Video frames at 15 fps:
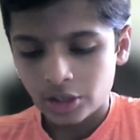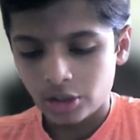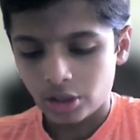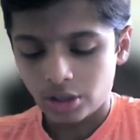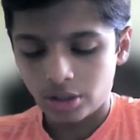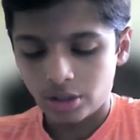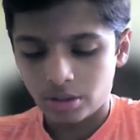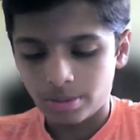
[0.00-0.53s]

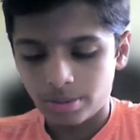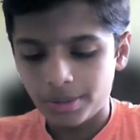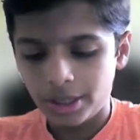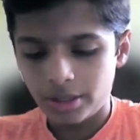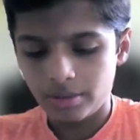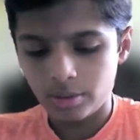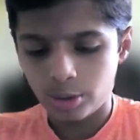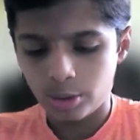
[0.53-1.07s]
just a minute,
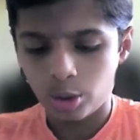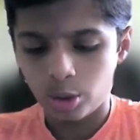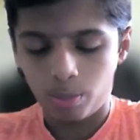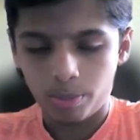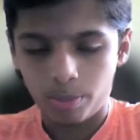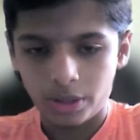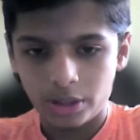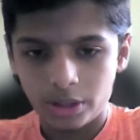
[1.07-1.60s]

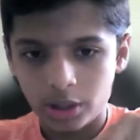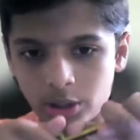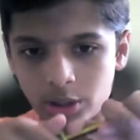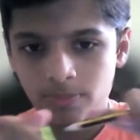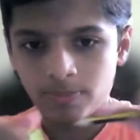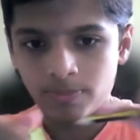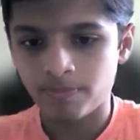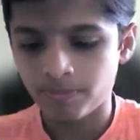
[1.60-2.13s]
sharpening
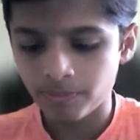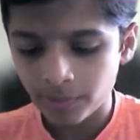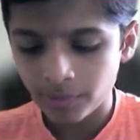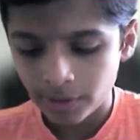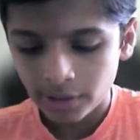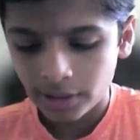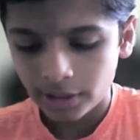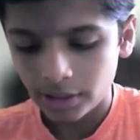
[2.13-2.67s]
this,
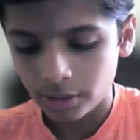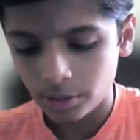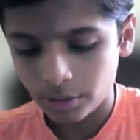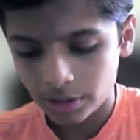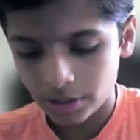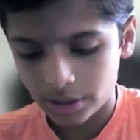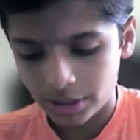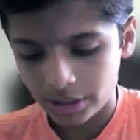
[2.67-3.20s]
and you
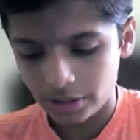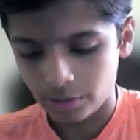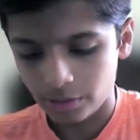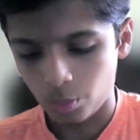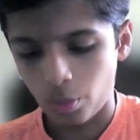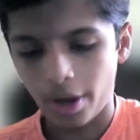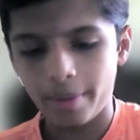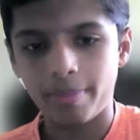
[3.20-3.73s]
could see this
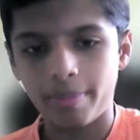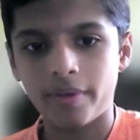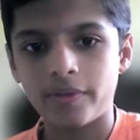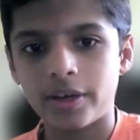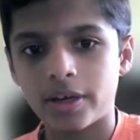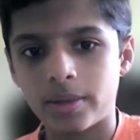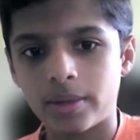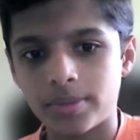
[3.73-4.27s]
white part
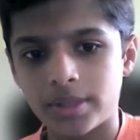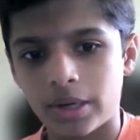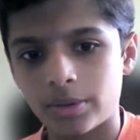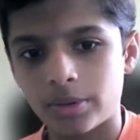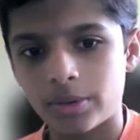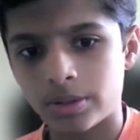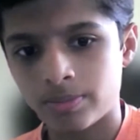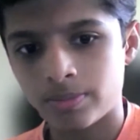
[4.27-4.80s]
that comes
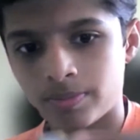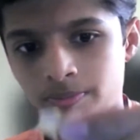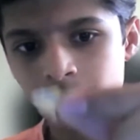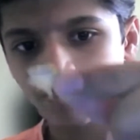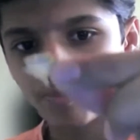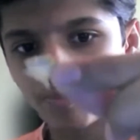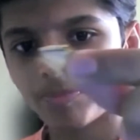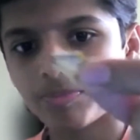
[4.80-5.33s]
out.
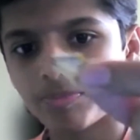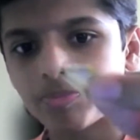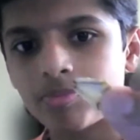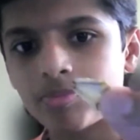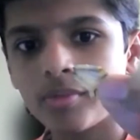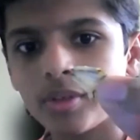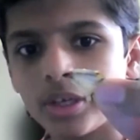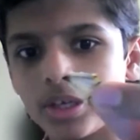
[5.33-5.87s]

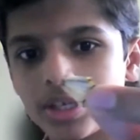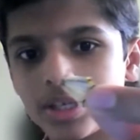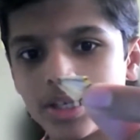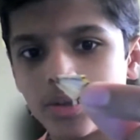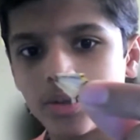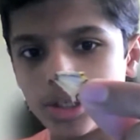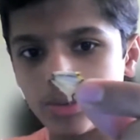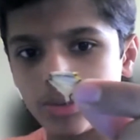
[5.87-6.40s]

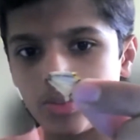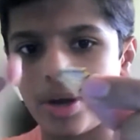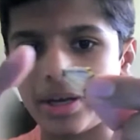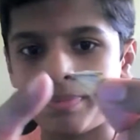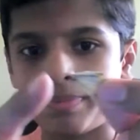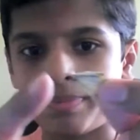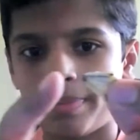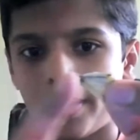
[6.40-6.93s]
So this white
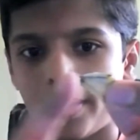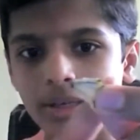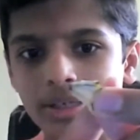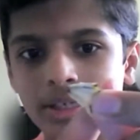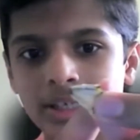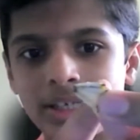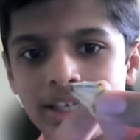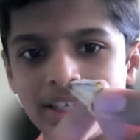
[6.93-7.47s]
part
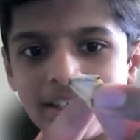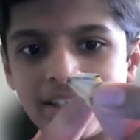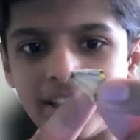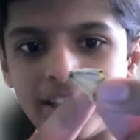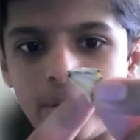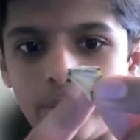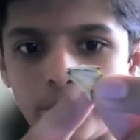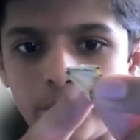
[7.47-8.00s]
isn't
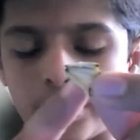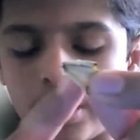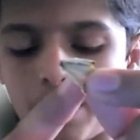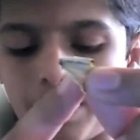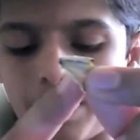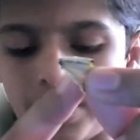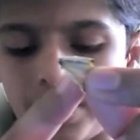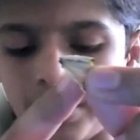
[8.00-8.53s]
there when you
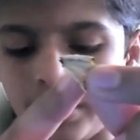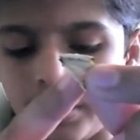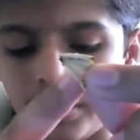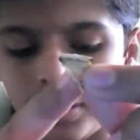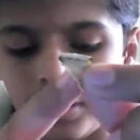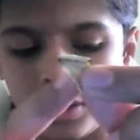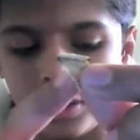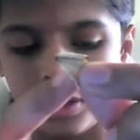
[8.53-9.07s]
sharpen
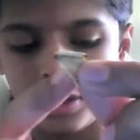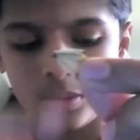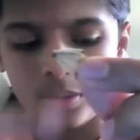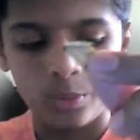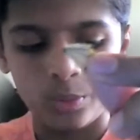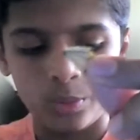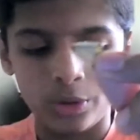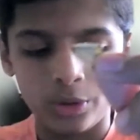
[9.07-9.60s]
with
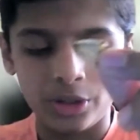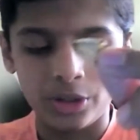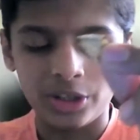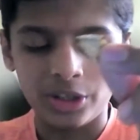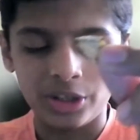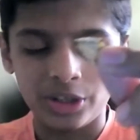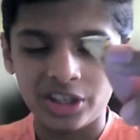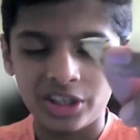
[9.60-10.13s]
this
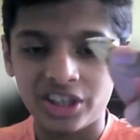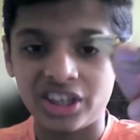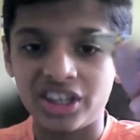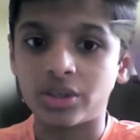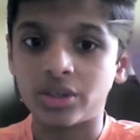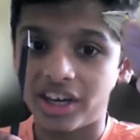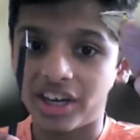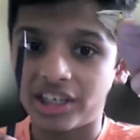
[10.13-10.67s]
graphite.
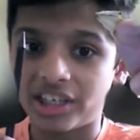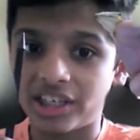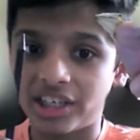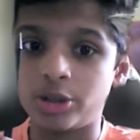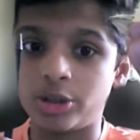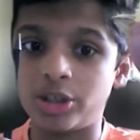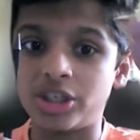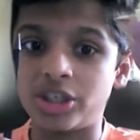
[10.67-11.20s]
You just
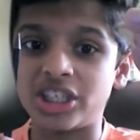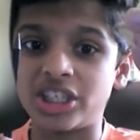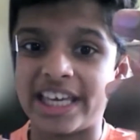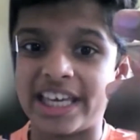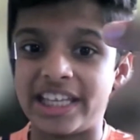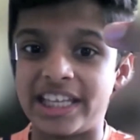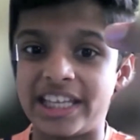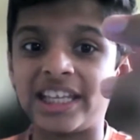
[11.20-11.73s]
get
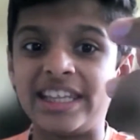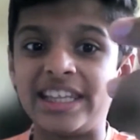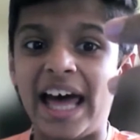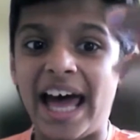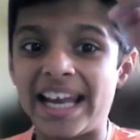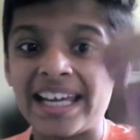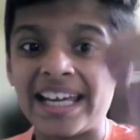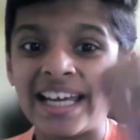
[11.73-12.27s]
that
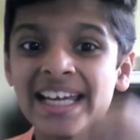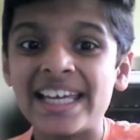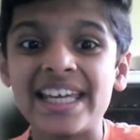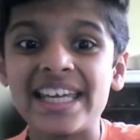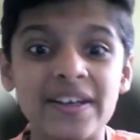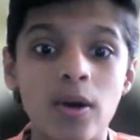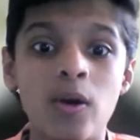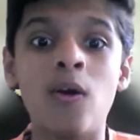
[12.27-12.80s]

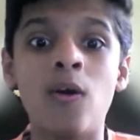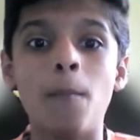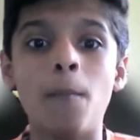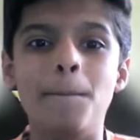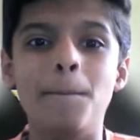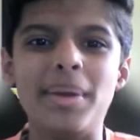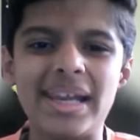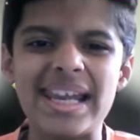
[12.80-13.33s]
inner
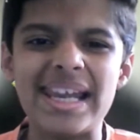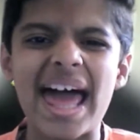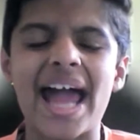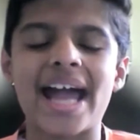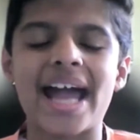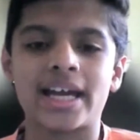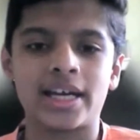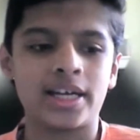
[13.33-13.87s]

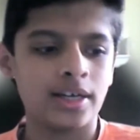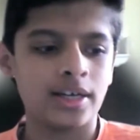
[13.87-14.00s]
black